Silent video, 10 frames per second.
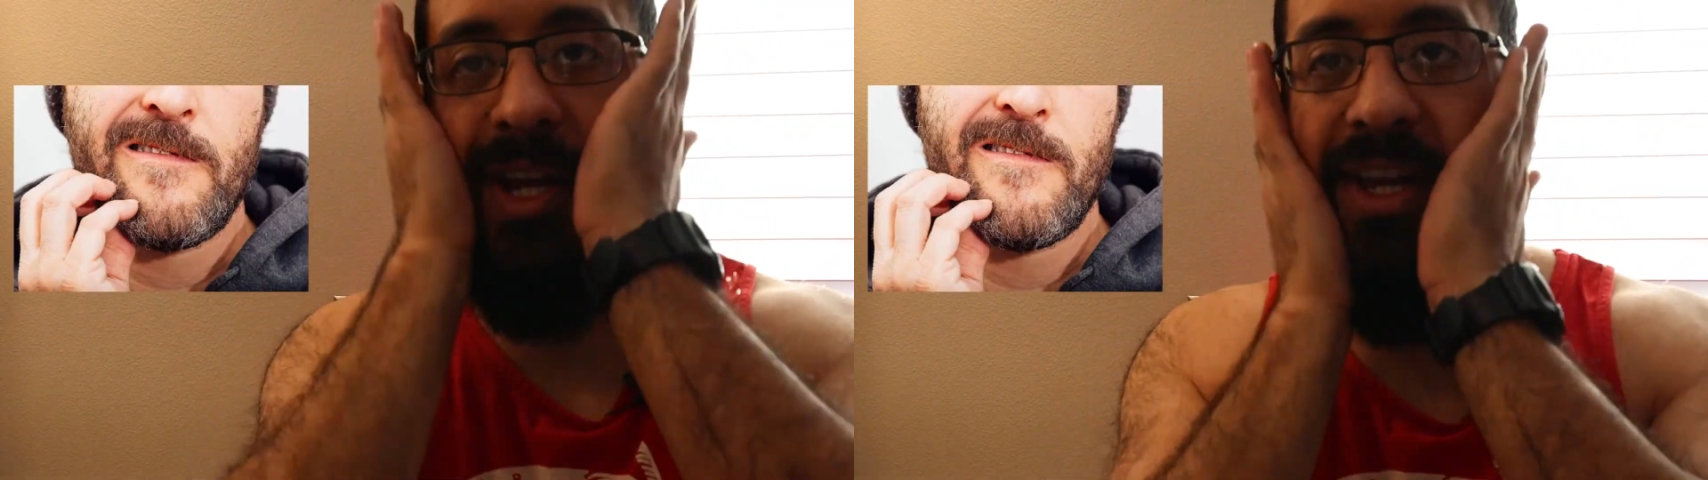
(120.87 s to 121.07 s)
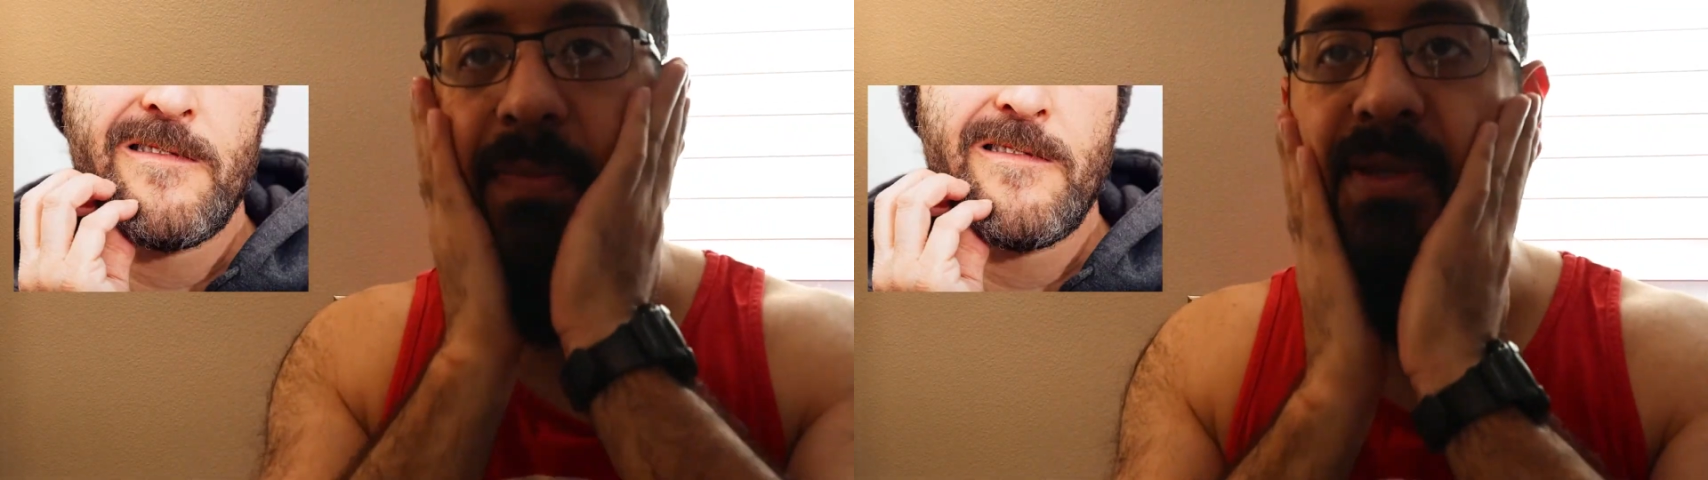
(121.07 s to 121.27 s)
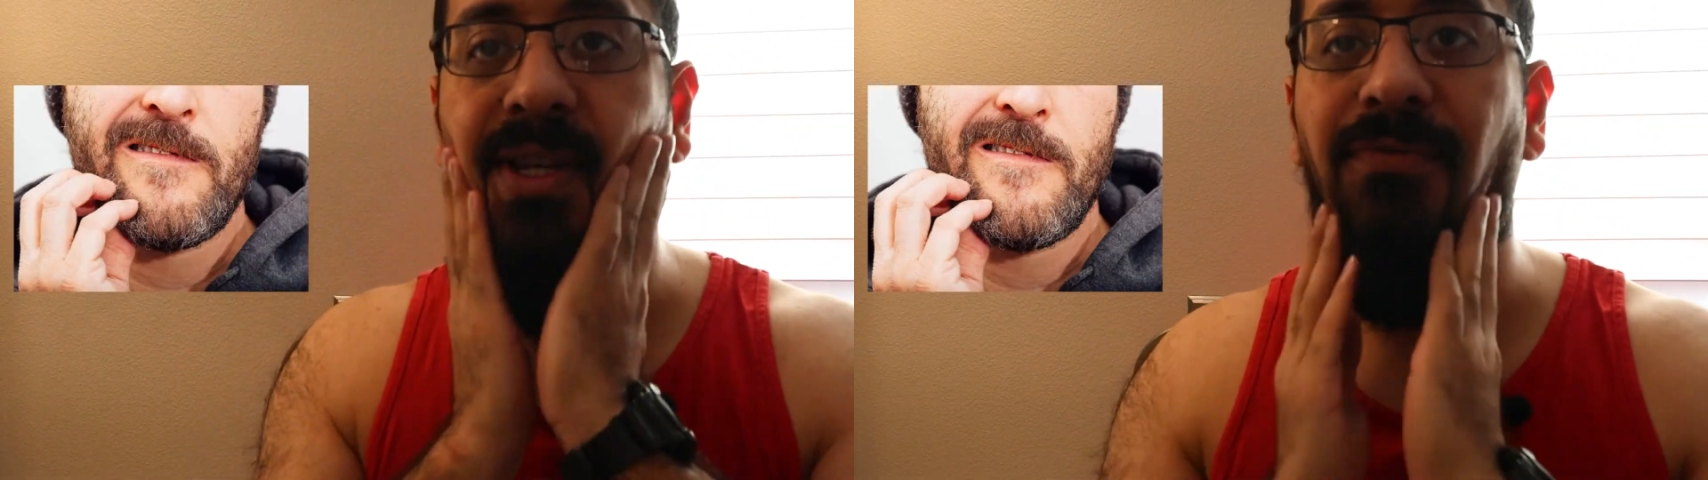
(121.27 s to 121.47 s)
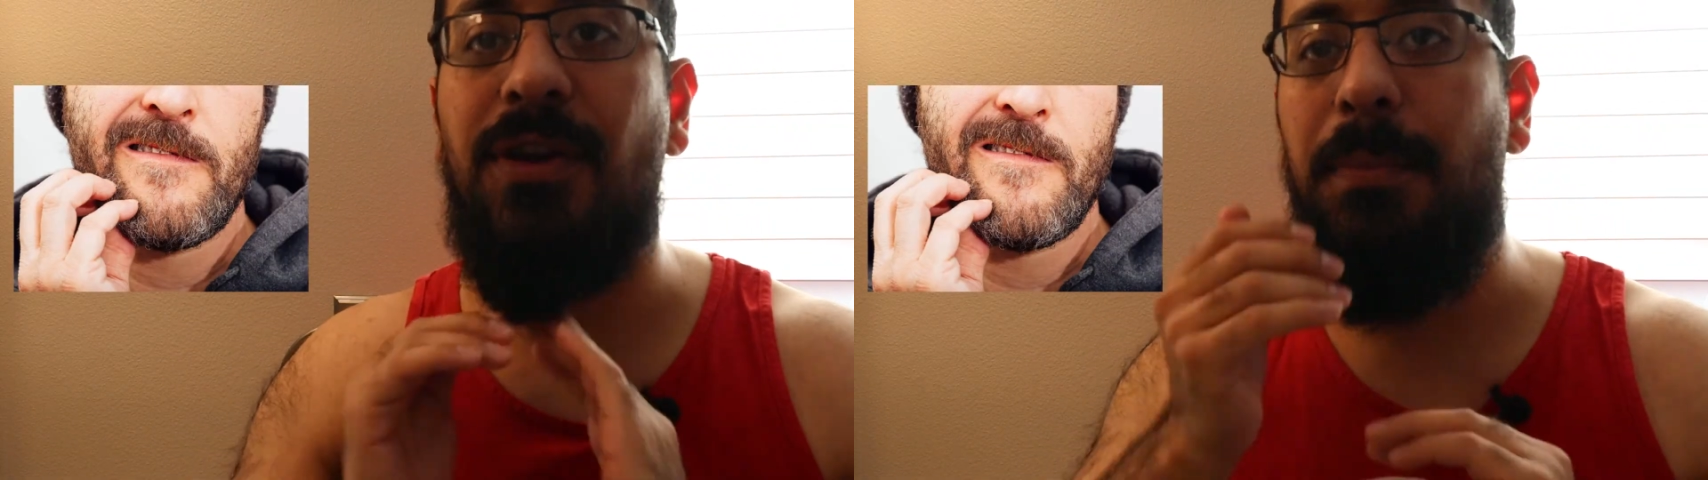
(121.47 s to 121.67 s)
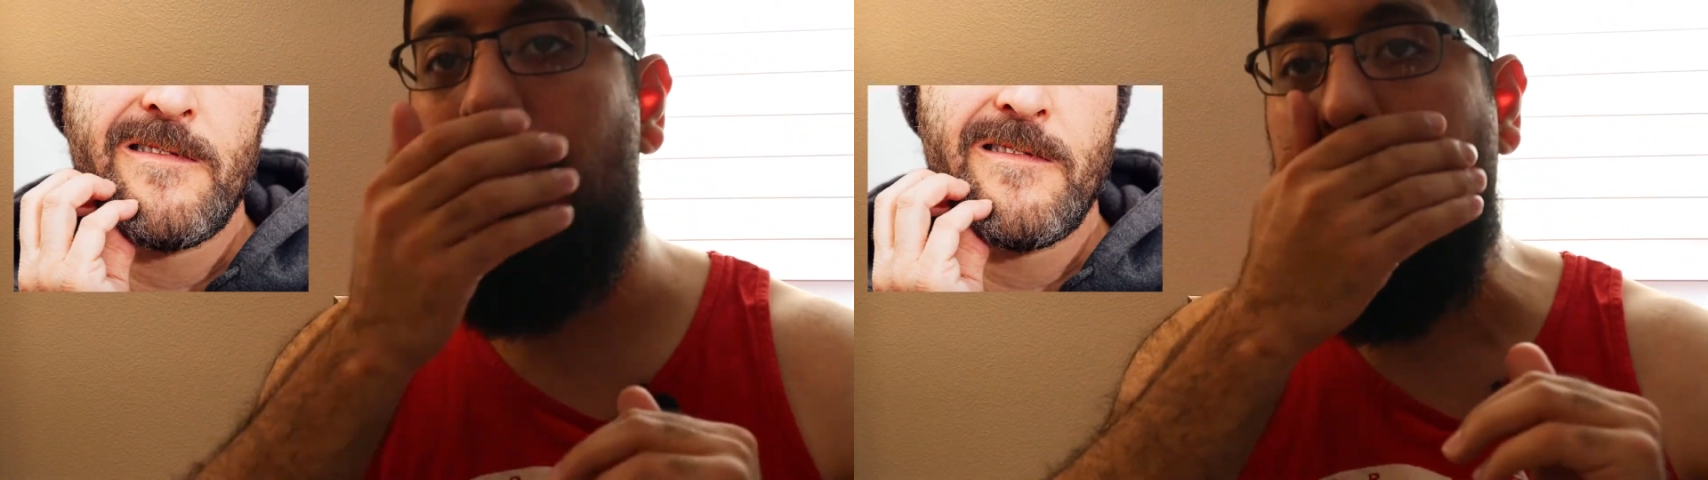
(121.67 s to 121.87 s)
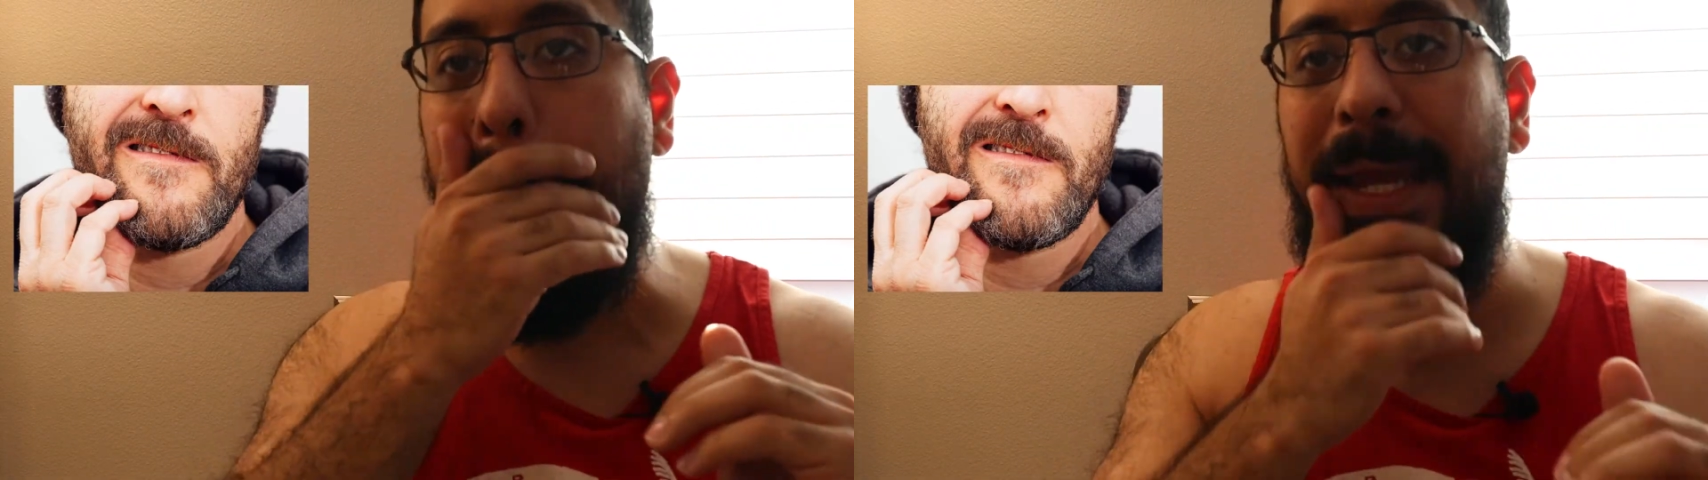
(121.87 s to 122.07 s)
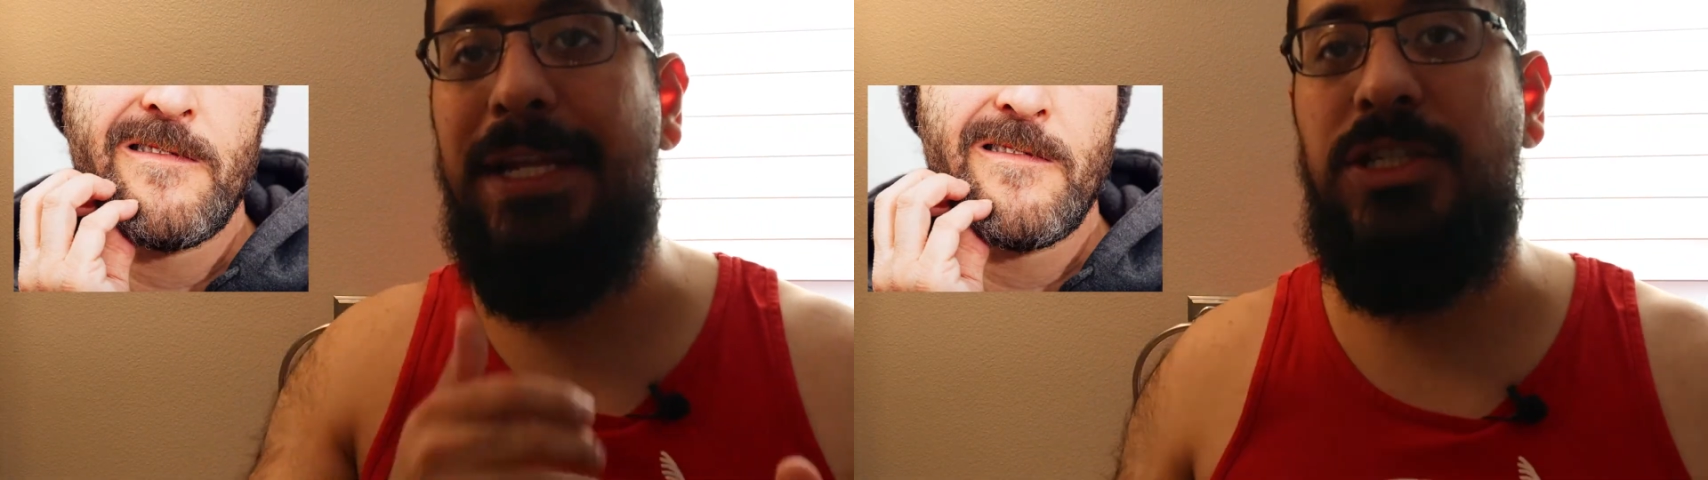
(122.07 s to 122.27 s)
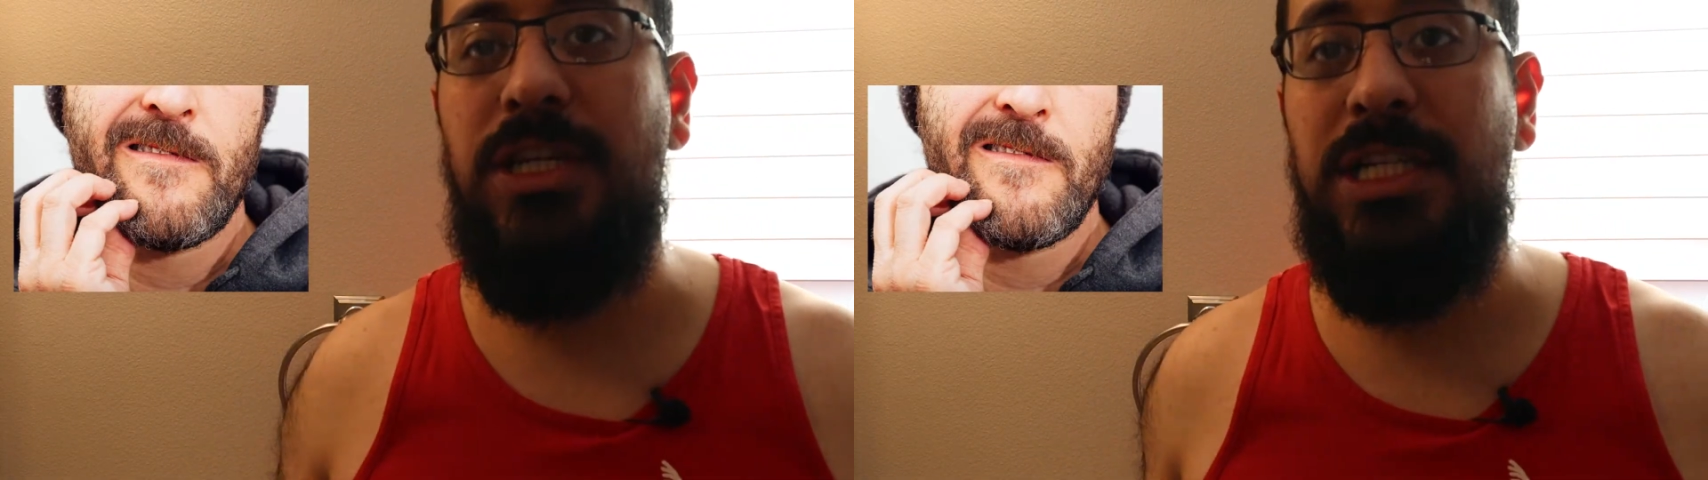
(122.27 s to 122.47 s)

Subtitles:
It keeps it from being itchy,